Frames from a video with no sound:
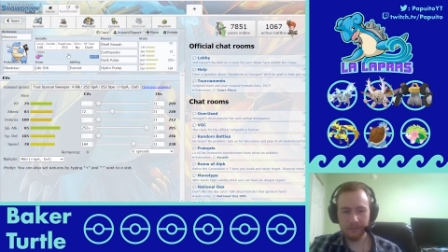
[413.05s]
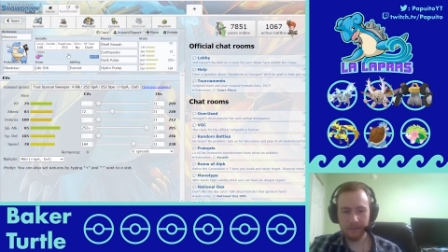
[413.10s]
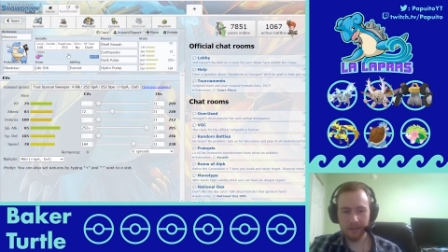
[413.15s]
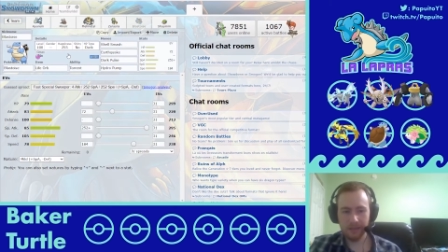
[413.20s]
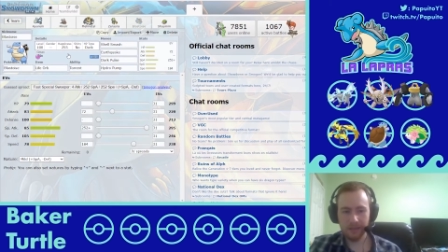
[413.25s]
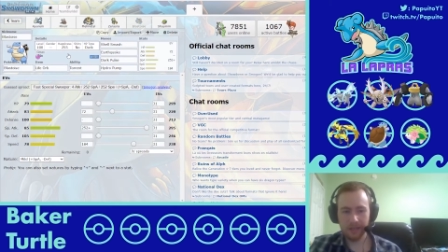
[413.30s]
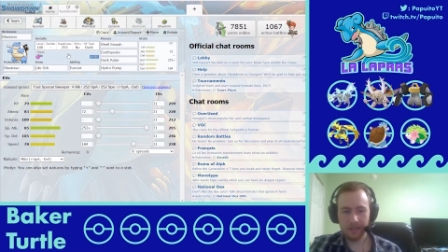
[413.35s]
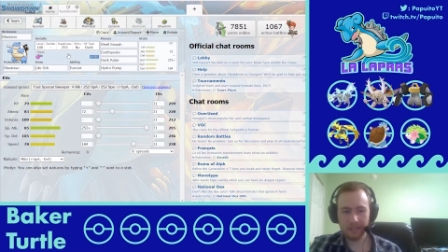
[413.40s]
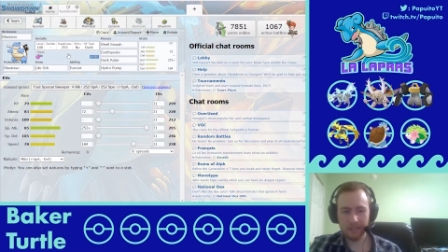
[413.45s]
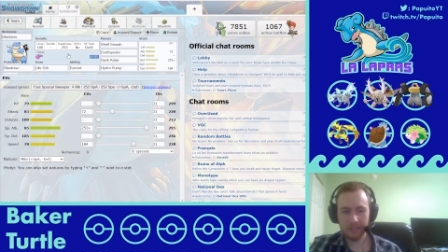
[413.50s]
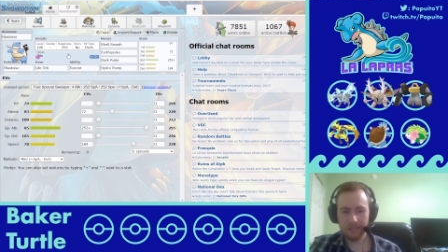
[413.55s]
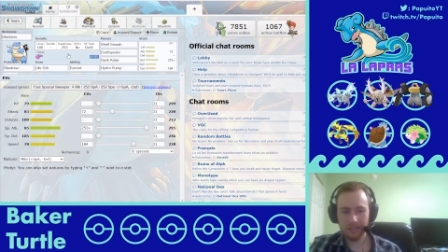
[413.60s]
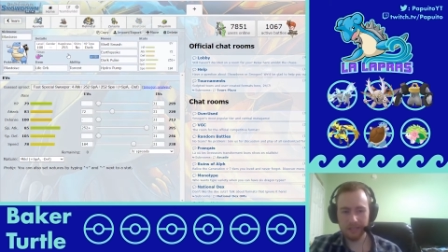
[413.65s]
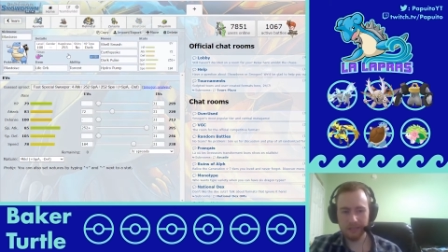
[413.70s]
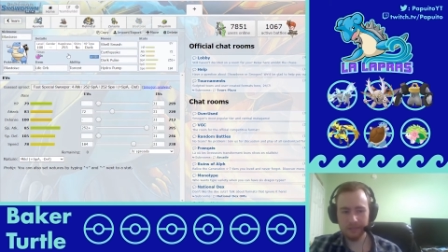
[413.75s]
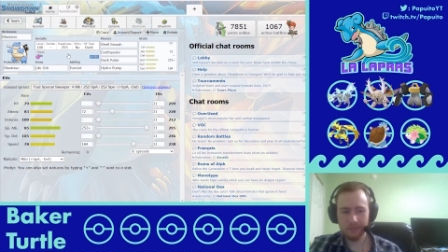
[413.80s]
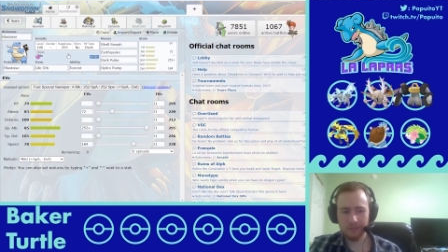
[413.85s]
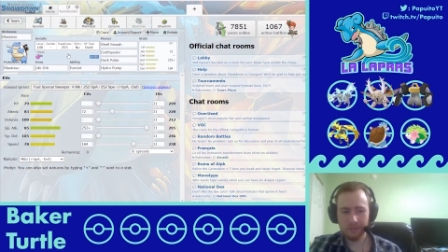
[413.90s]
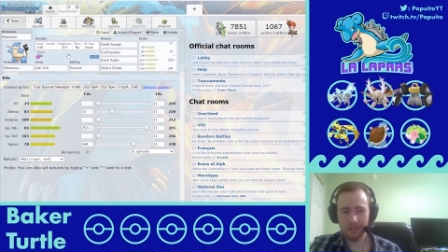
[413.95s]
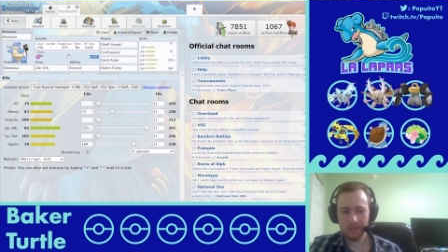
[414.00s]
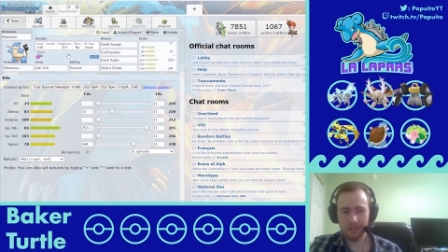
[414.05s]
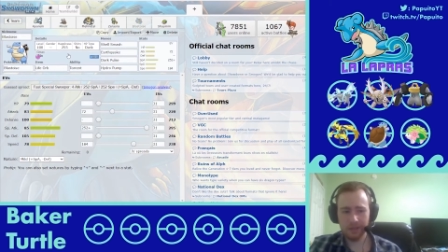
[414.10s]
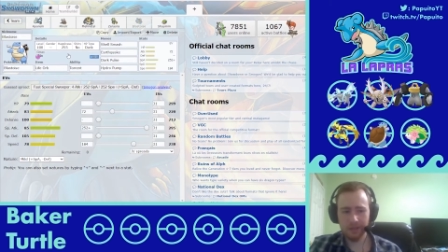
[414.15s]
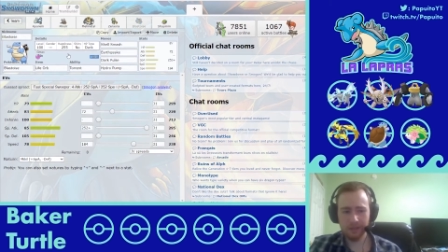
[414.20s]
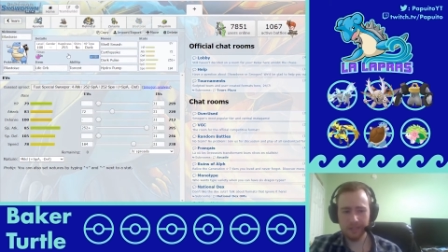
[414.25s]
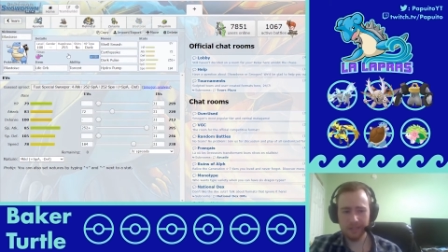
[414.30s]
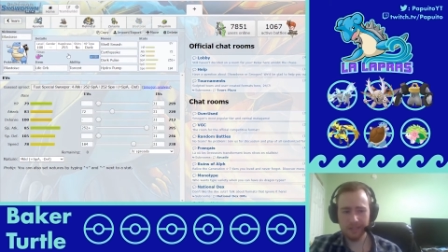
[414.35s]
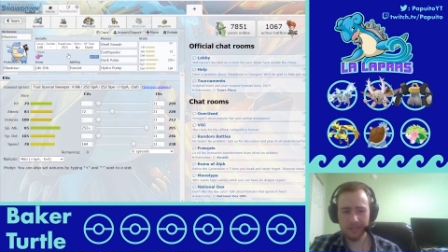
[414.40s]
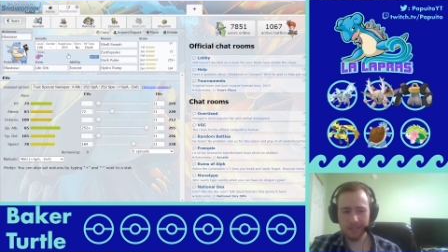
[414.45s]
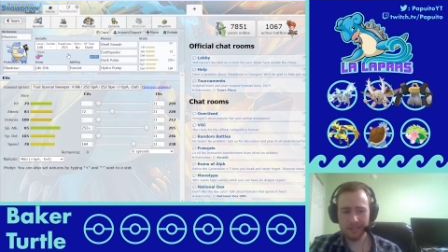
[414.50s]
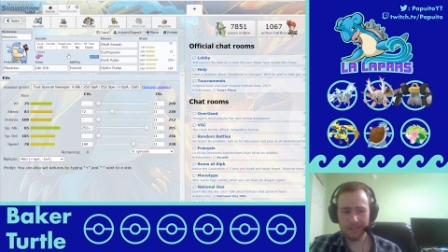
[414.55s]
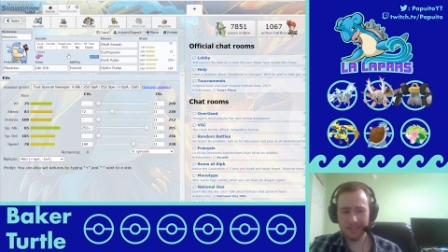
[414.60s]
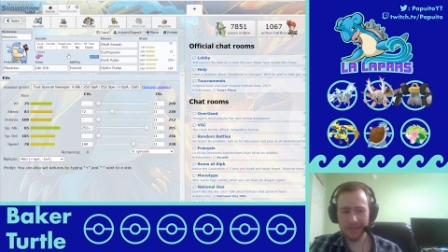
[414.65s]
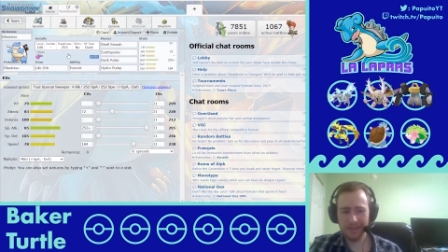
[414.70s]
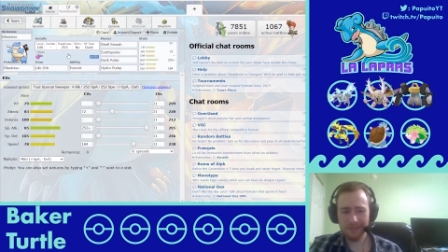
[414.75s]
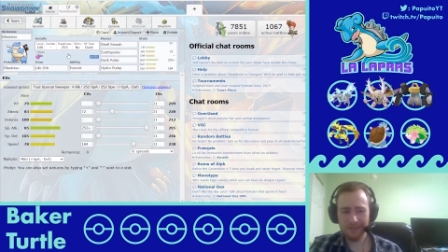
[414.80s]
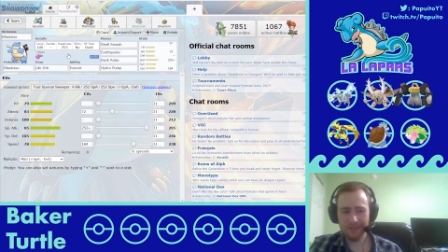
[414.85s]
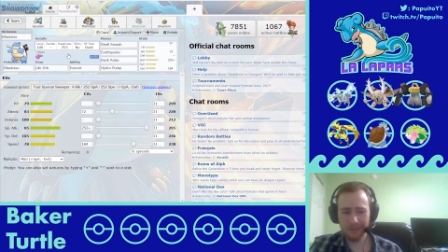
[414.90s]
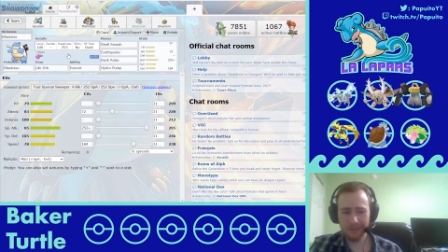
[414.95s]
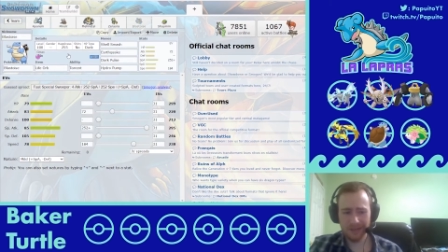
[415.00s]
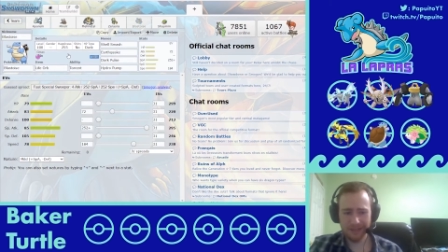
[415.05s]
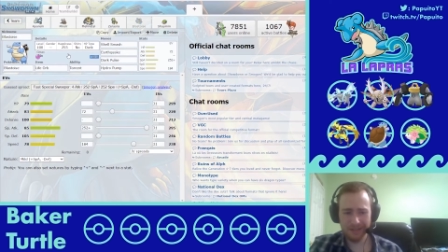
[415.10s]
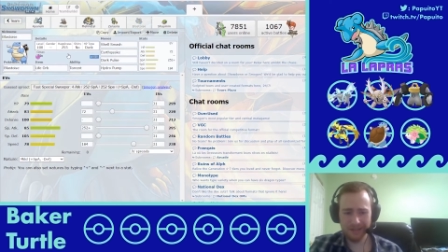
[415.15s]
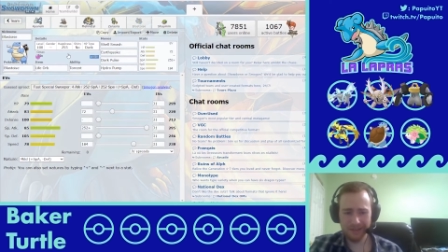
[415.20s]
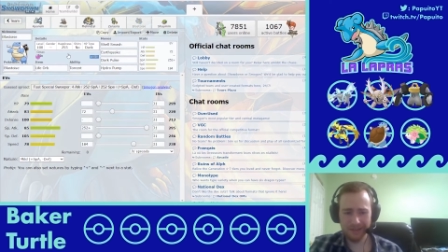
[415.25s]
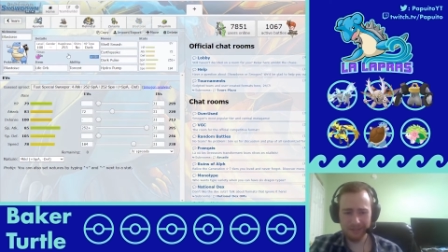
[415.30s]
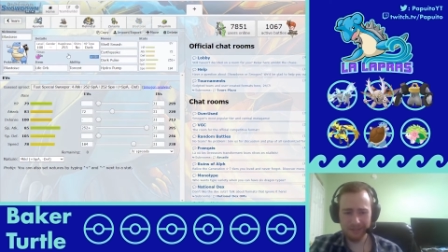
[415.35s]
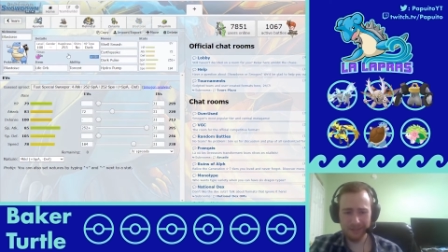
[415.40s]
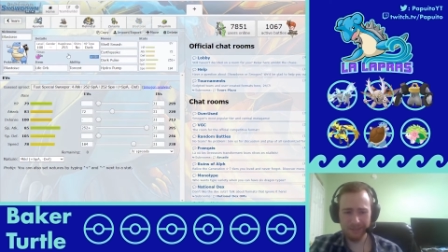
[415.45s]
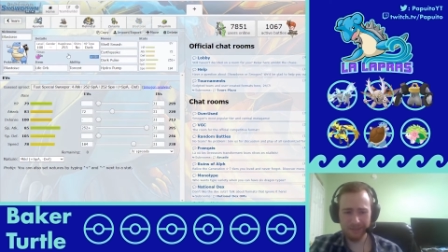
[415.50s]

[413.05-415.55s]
Actually, no, it's kind of what I normally